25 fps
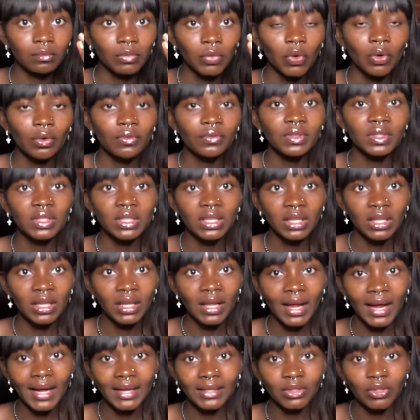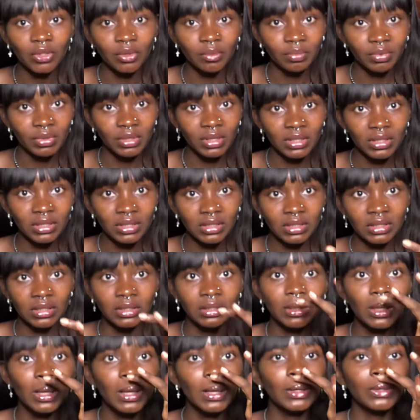conveniently hide your
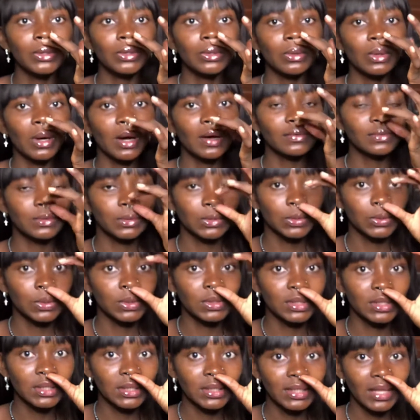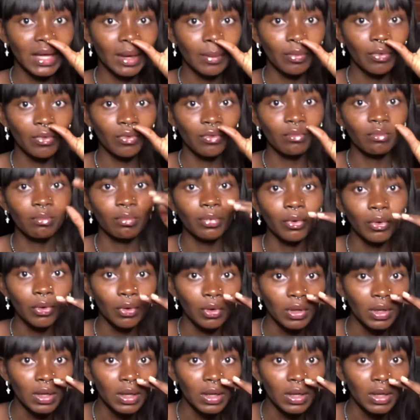piercing, you have to use this type of ball.